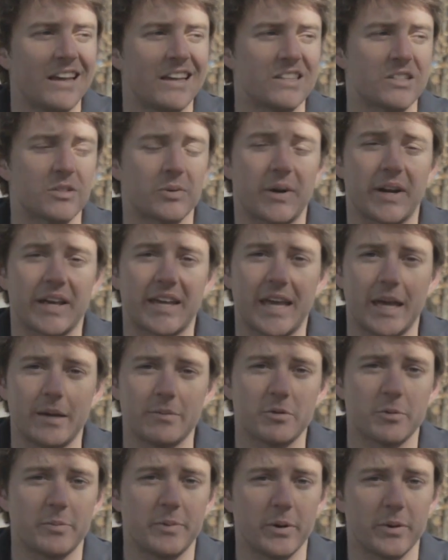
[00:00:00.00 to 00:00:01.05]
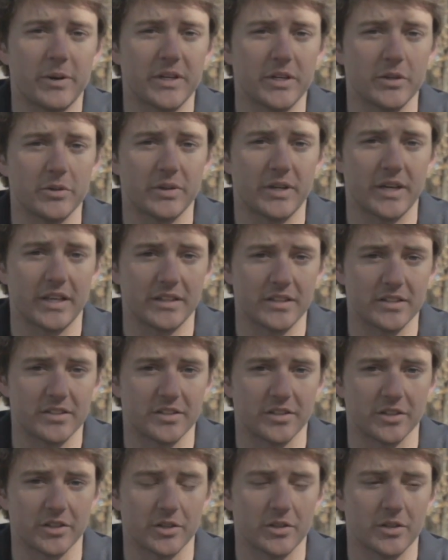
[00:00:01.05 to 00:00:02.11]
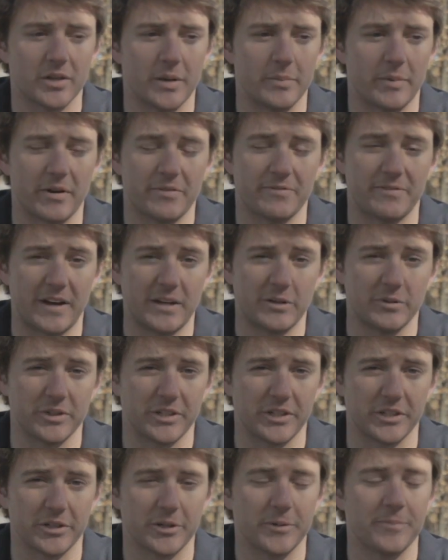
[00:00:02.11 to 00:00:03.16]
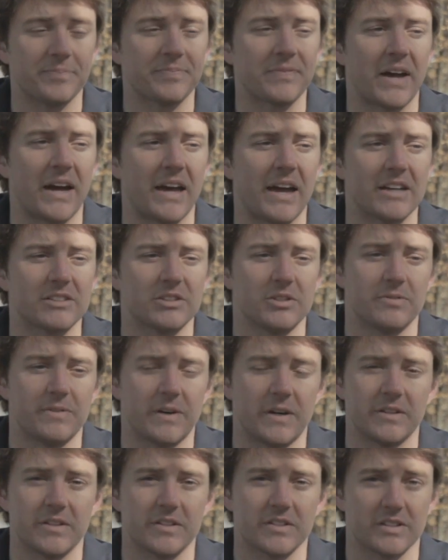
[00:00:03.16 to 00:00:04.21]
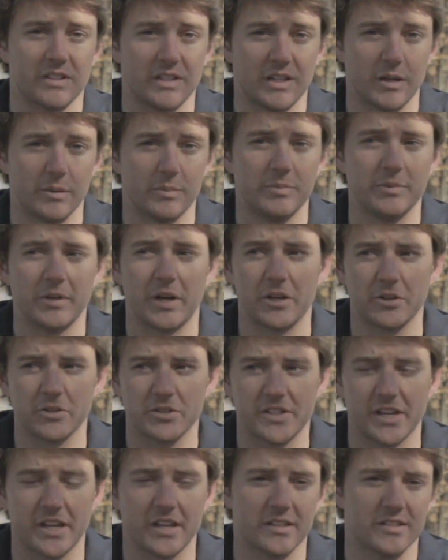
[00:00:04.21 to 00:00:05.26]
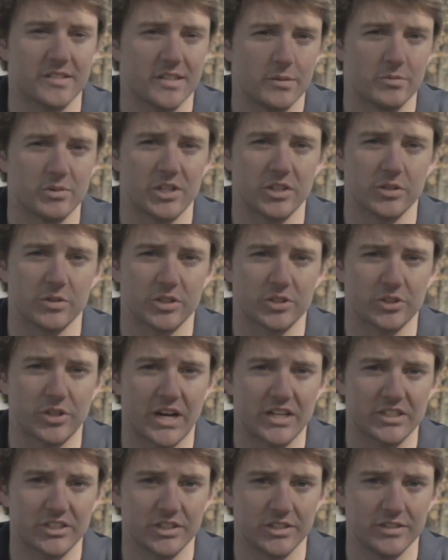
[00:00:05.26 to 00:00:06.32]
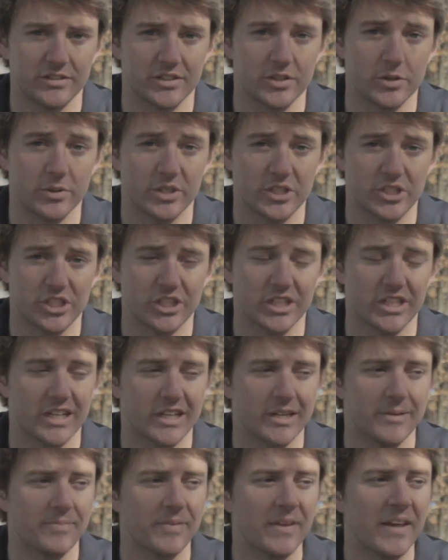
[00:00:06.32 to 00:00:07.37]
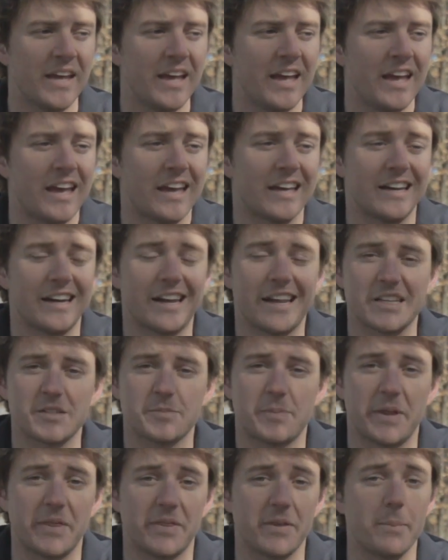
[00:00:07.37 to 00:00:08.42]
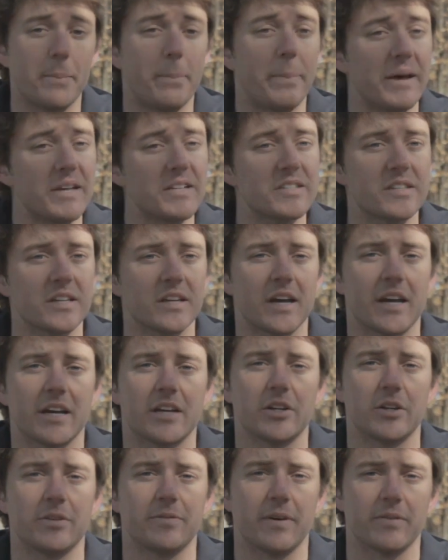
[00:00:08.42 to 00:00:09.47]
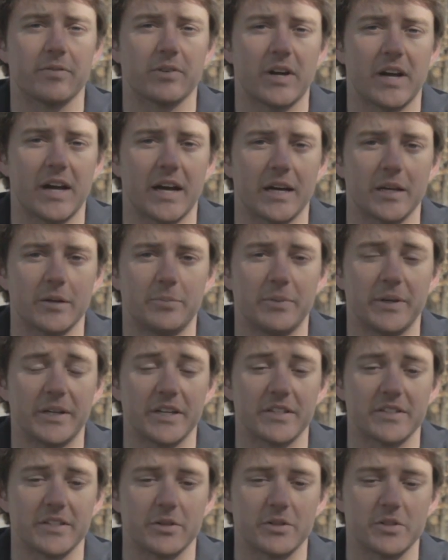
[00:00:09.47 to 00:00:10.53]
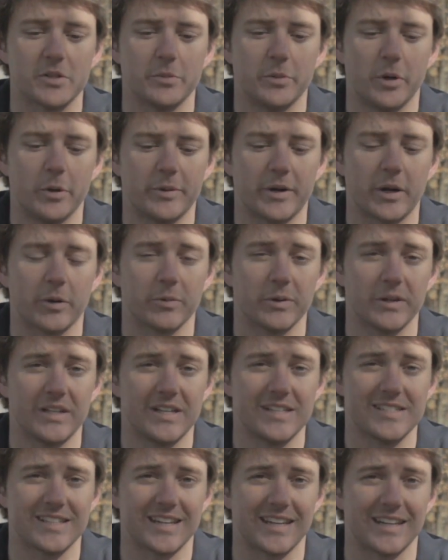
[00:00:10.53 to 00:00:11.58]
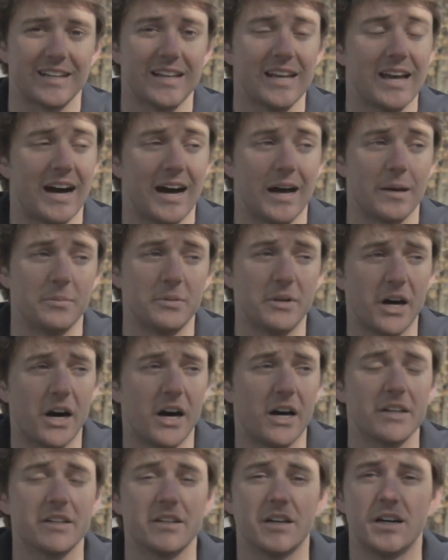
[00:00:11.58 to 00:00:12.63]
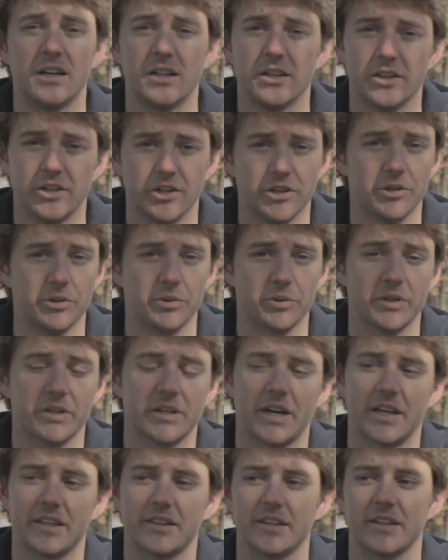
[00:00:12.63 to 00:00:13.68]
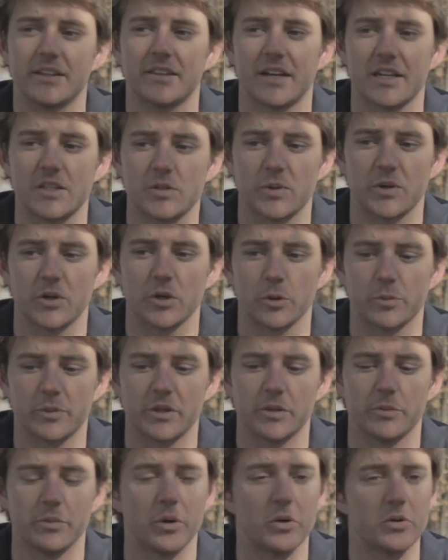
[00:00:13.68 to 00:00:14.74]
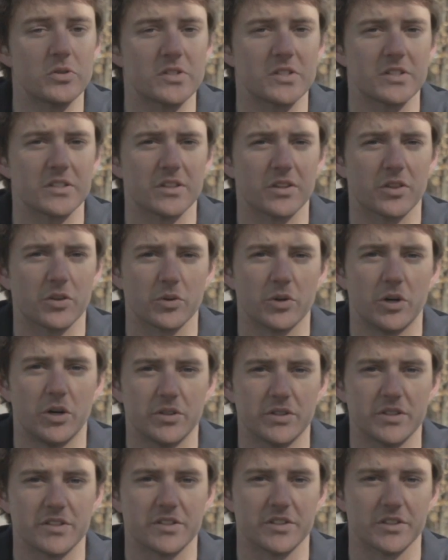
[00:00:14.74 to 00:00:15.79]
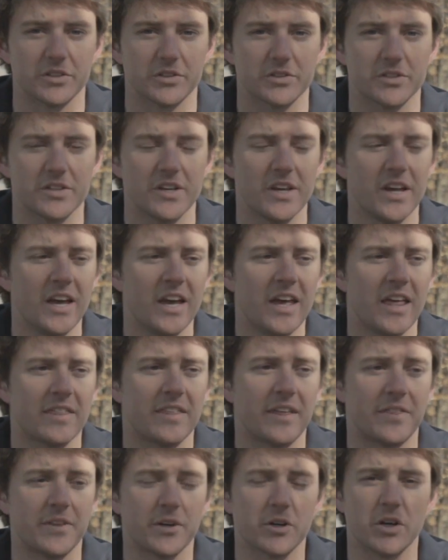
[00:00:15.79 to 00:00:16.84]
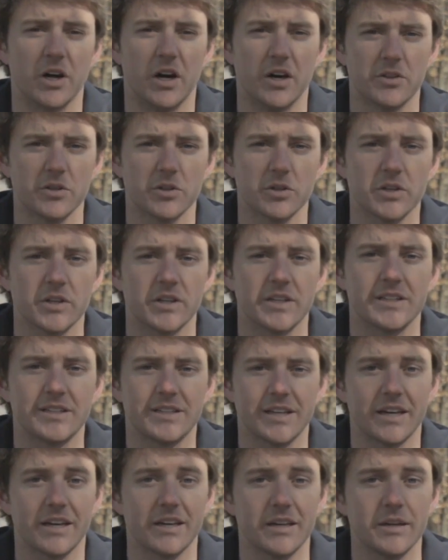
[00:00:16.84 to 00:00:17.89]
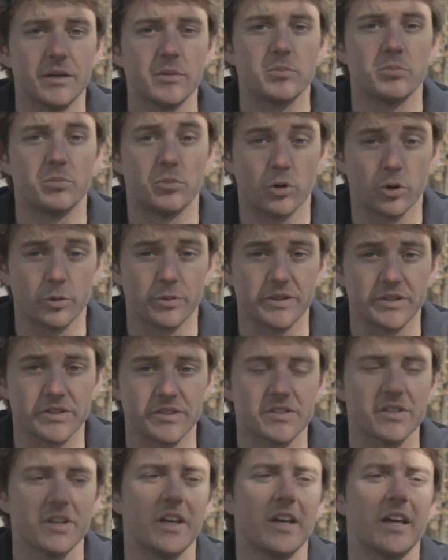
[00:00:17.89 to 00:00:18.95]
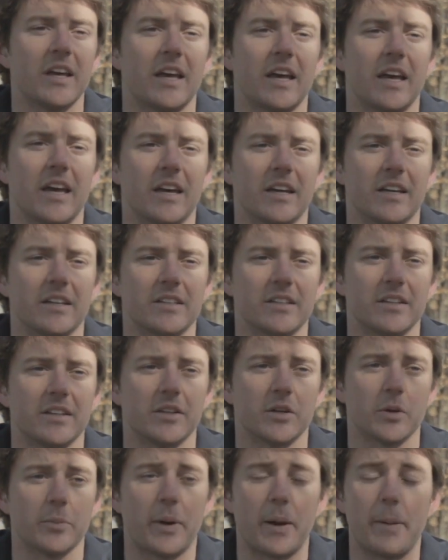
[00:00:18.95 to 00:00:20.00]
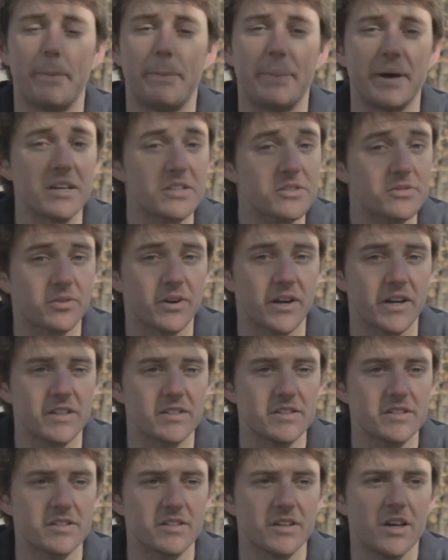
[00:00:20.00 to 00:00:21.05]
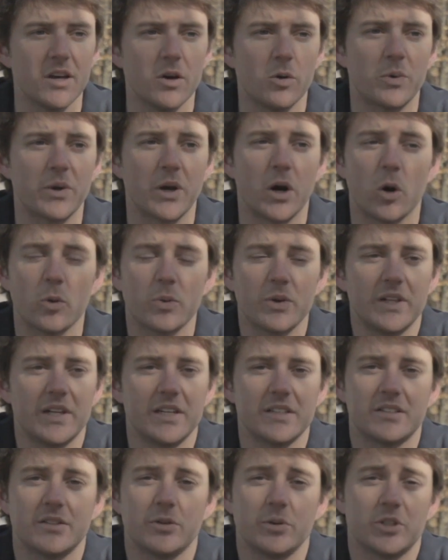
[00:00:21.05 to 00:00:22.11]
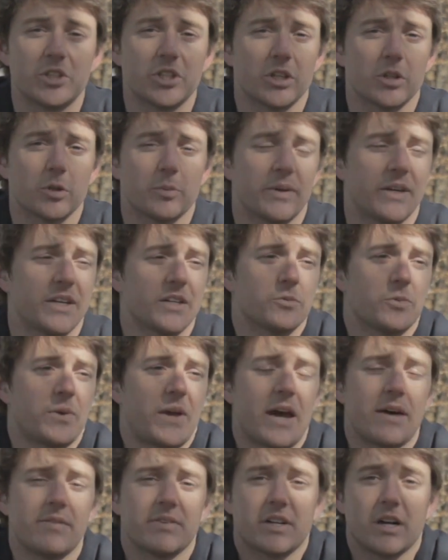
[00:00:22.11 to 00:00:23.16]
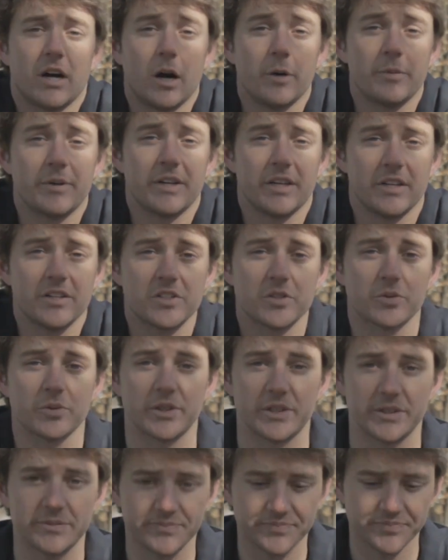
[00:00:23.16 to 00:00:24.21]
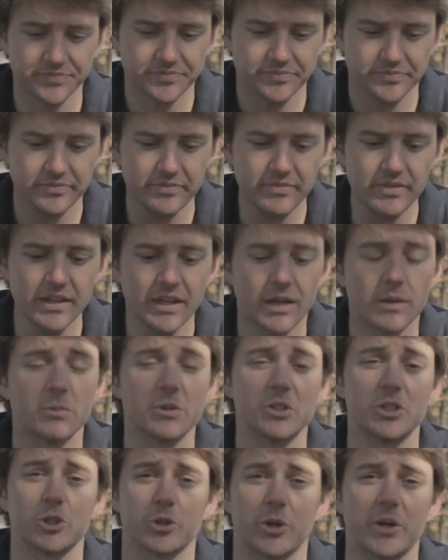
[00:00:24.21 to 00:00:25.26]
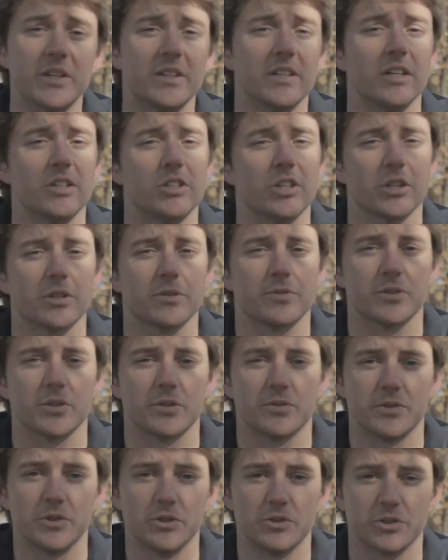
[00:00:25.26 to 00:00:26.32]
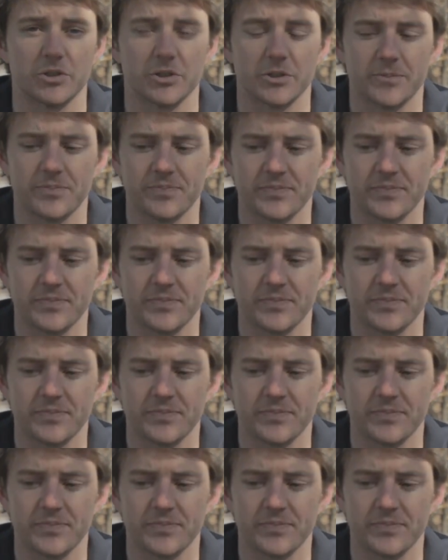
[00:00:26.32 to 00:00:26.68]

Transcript: And so when I came to BYU again this year, in my final year, I actually found this club, Understanding Same-Gender Attraction, USGA, and it has been the best thing I could have ever had, because it is the moment I realized that I'm not alone. I think that's what hurt me the most through all these years, that there are other gay Mormons, and they're my best friends. We all relate to each other because we have a common history, and we strengthen each other for the future.